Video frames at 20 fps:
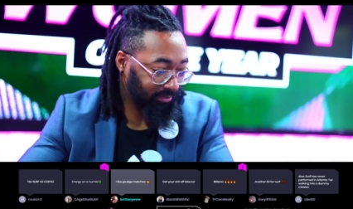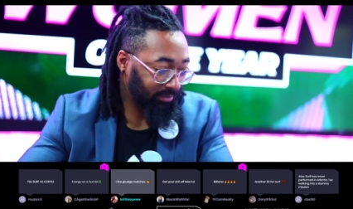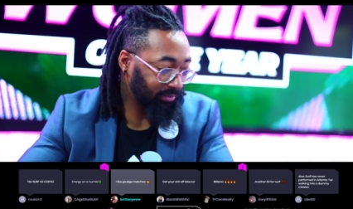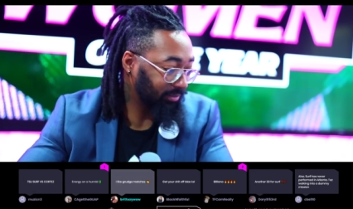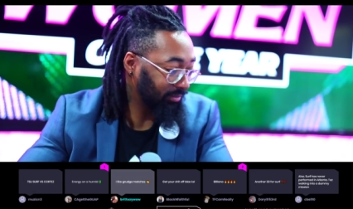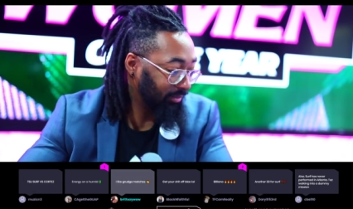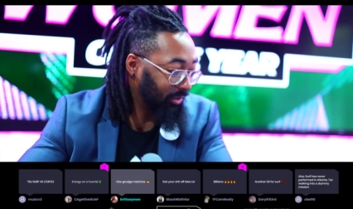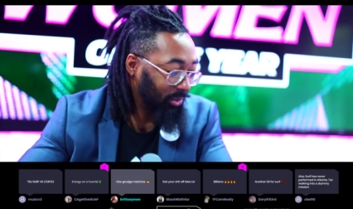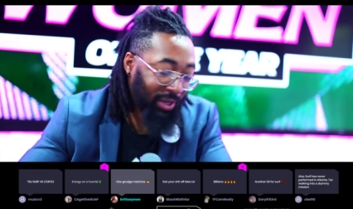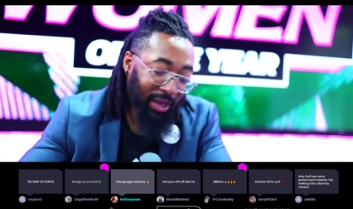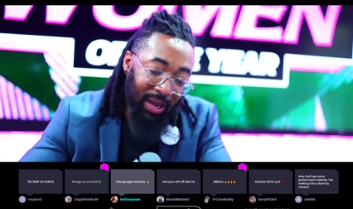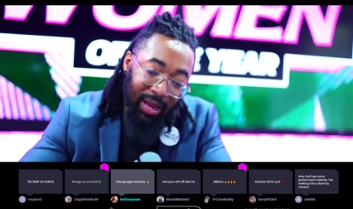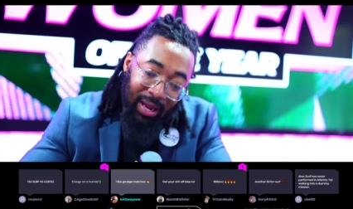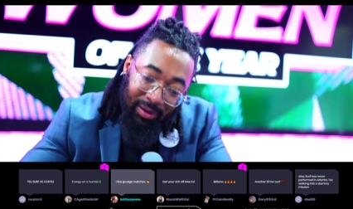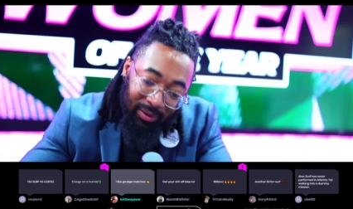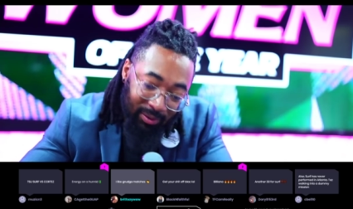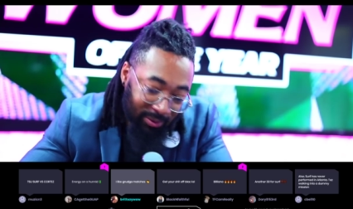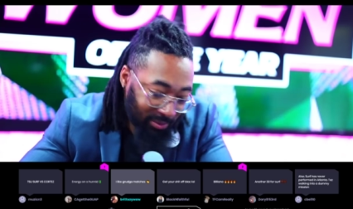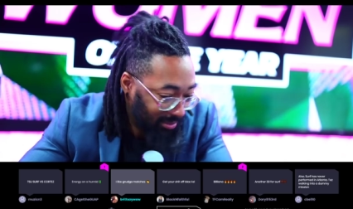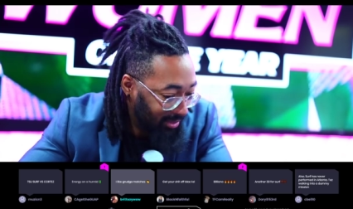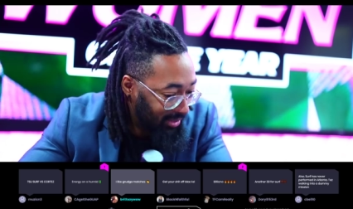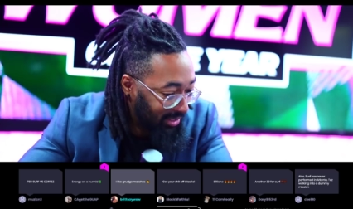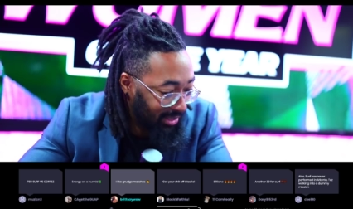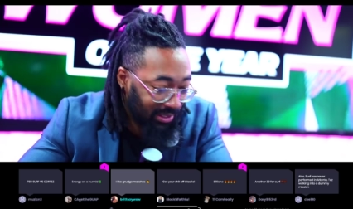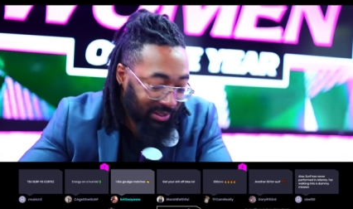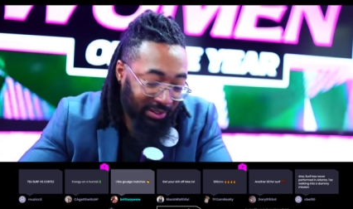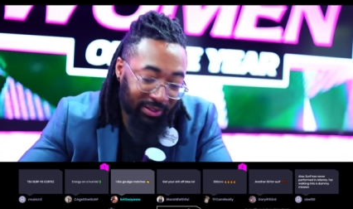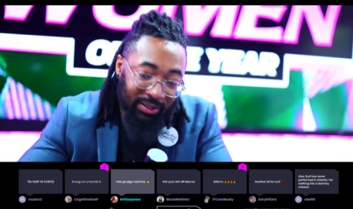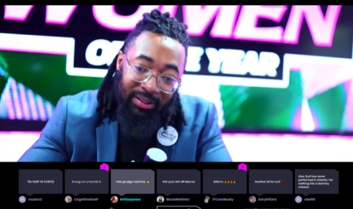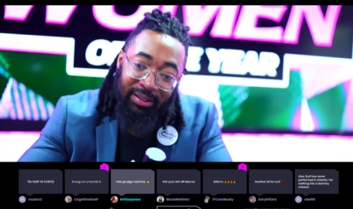You can't lose.
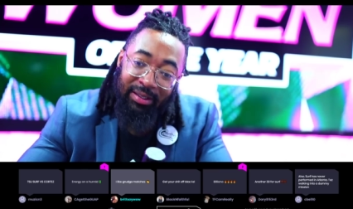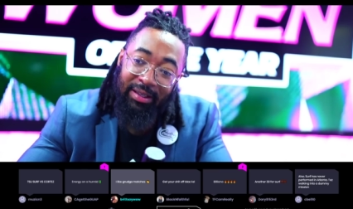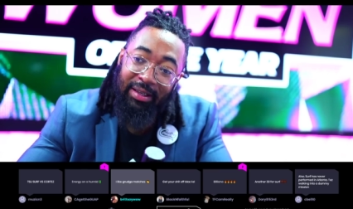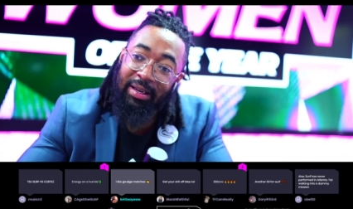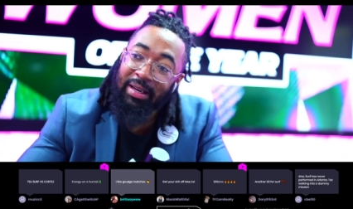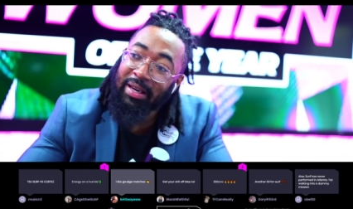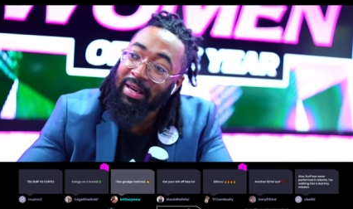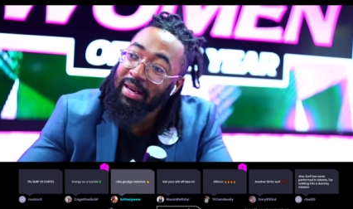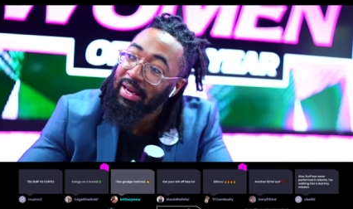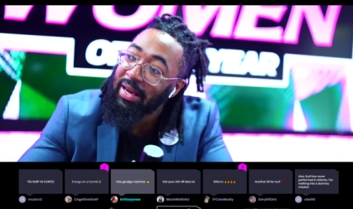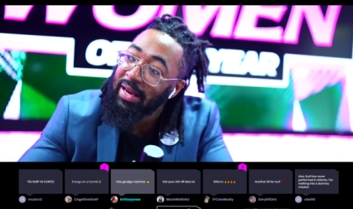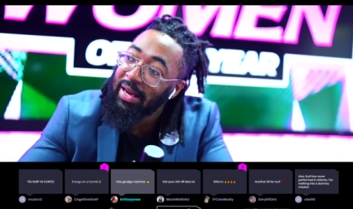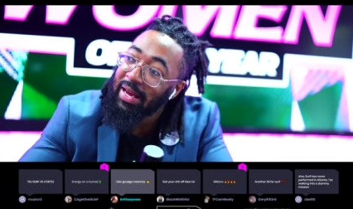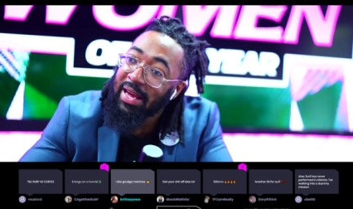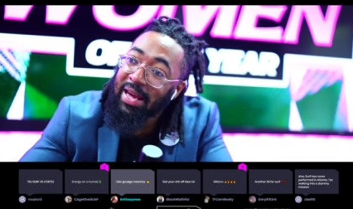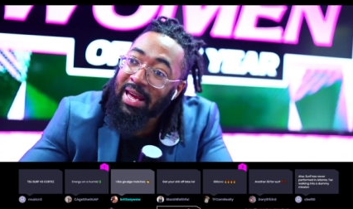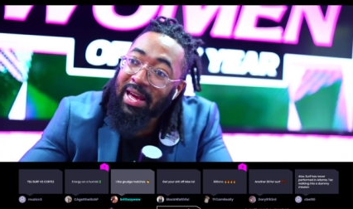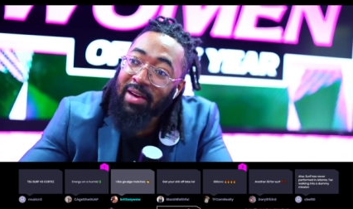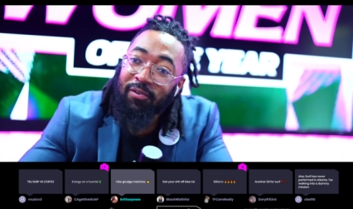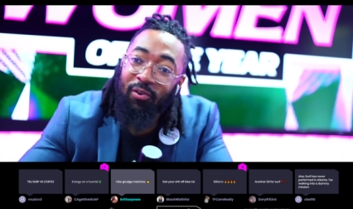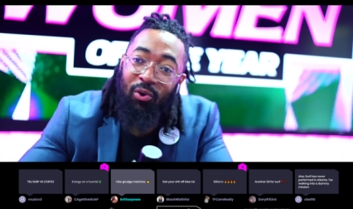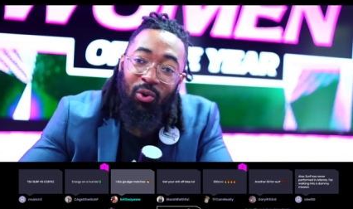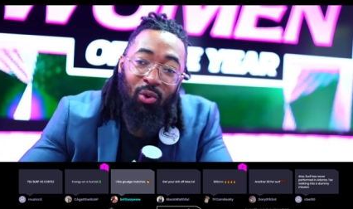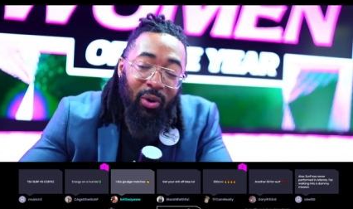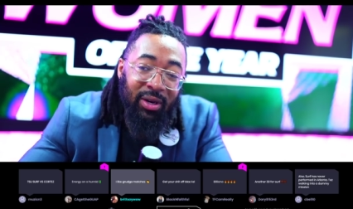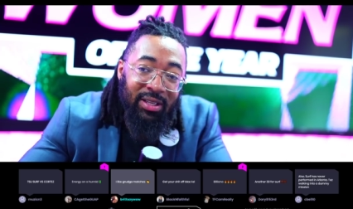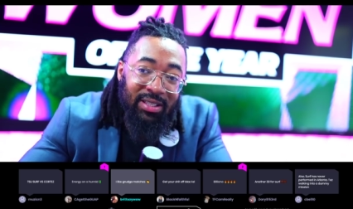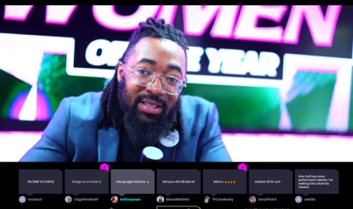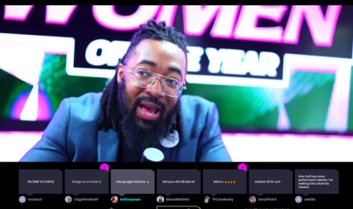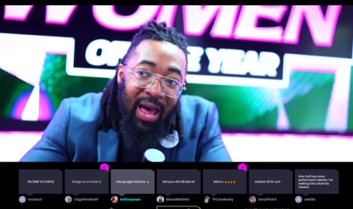If
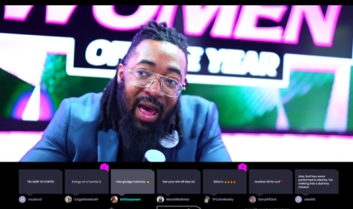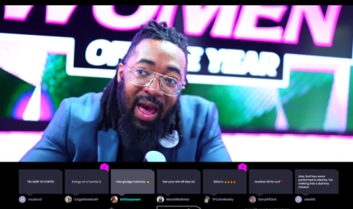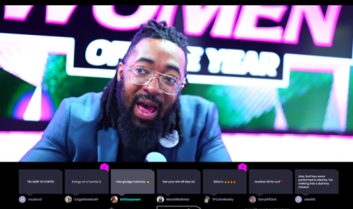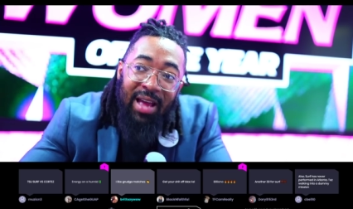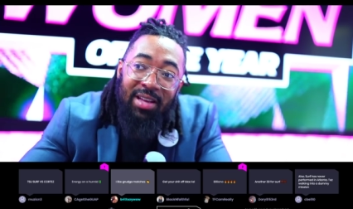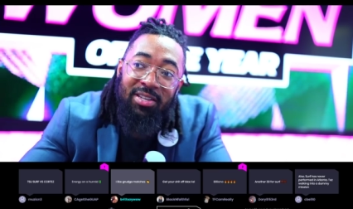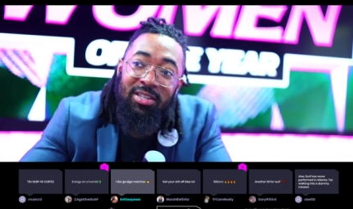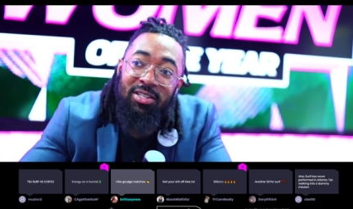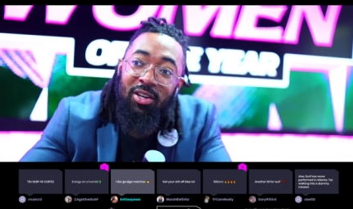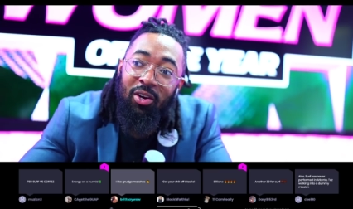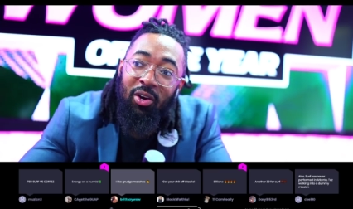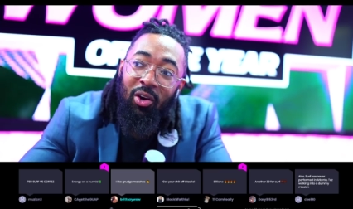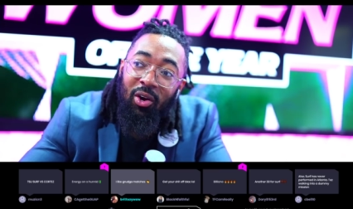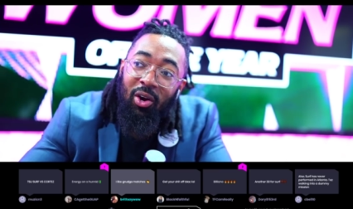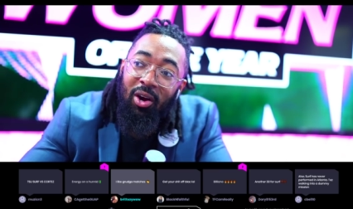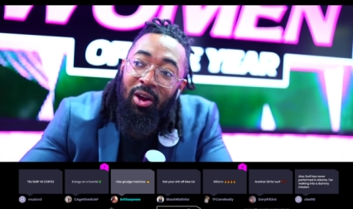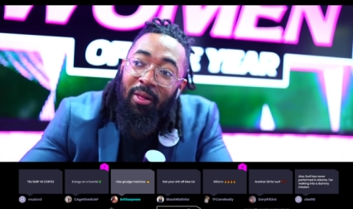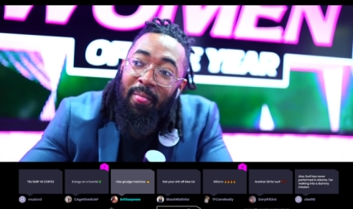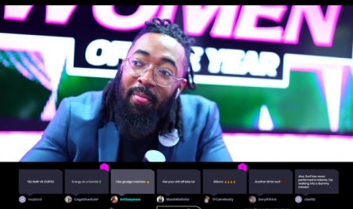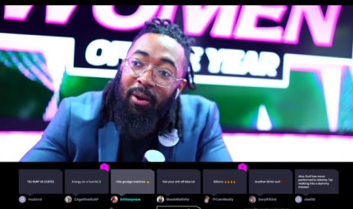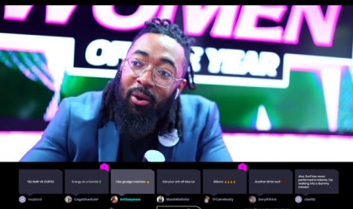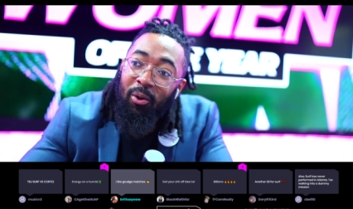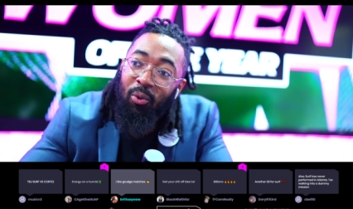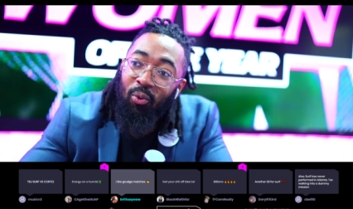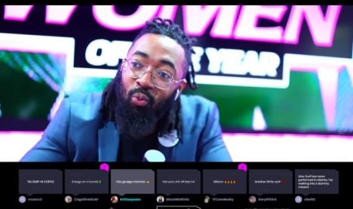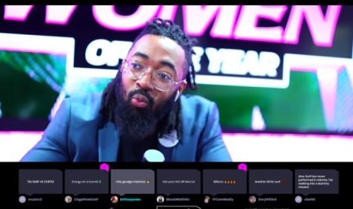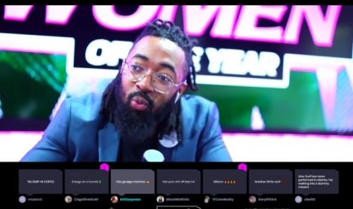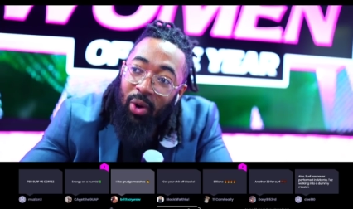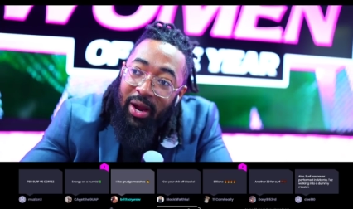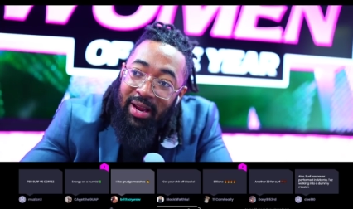Cortez
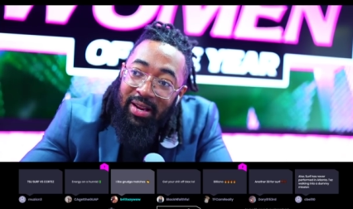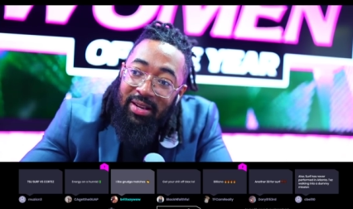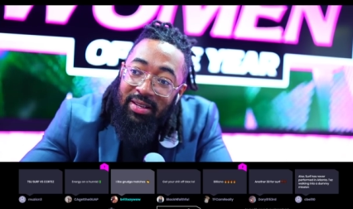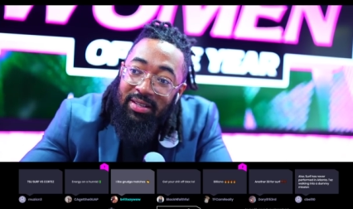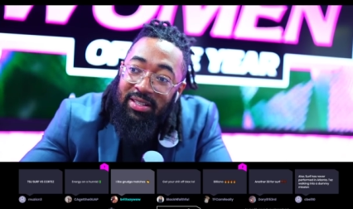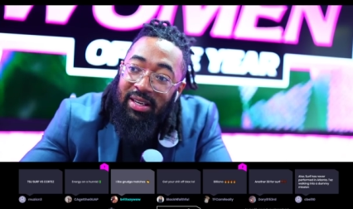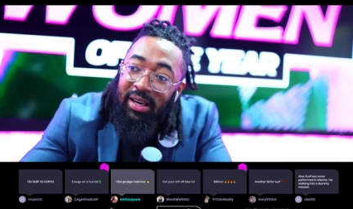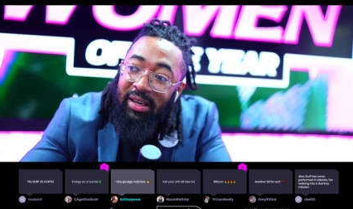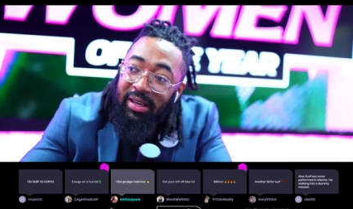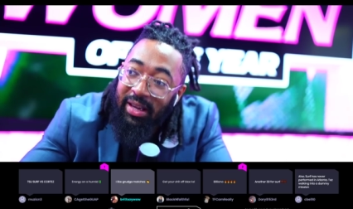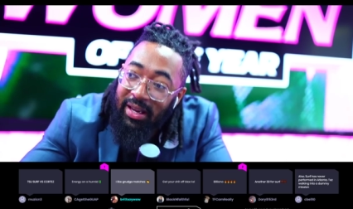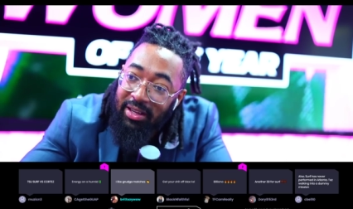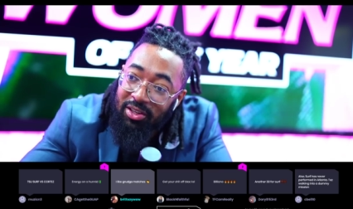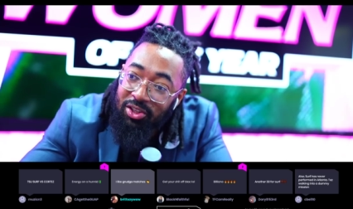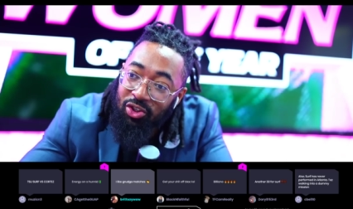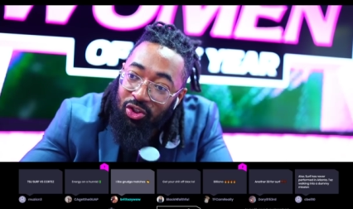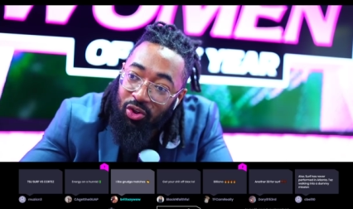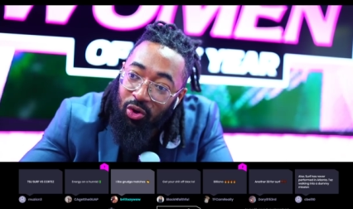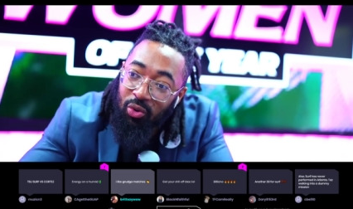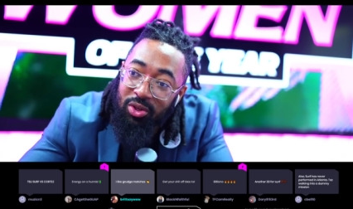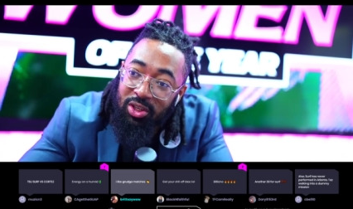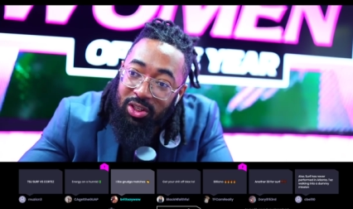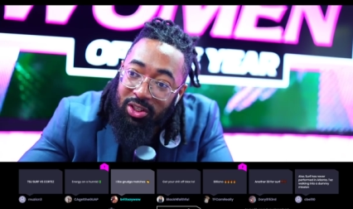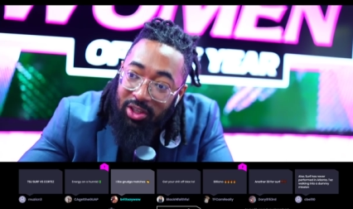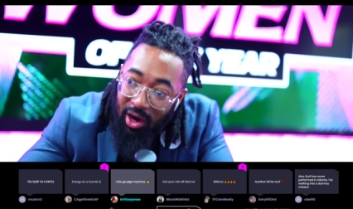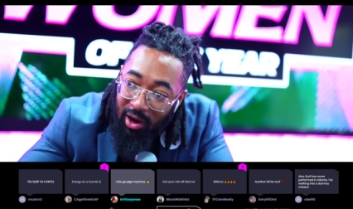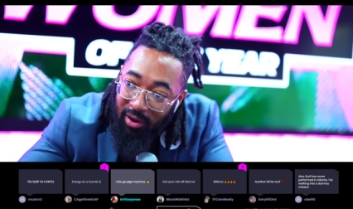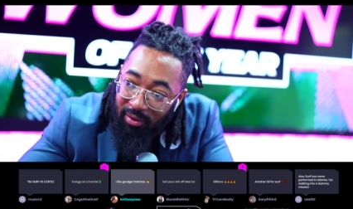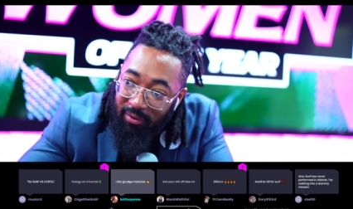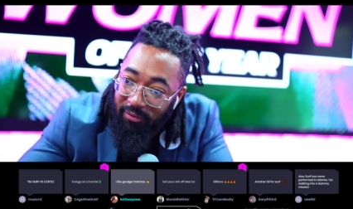wins against Tsu
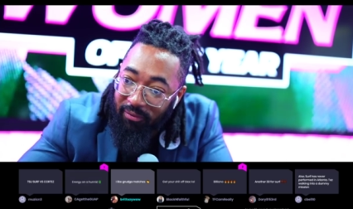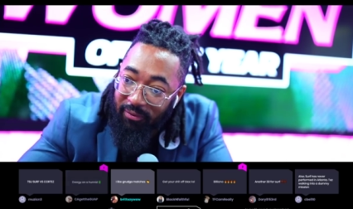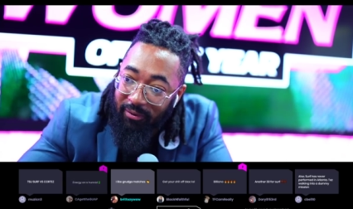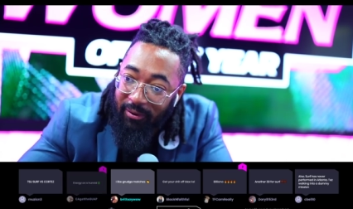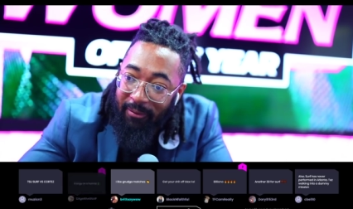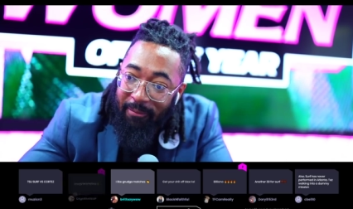Surf,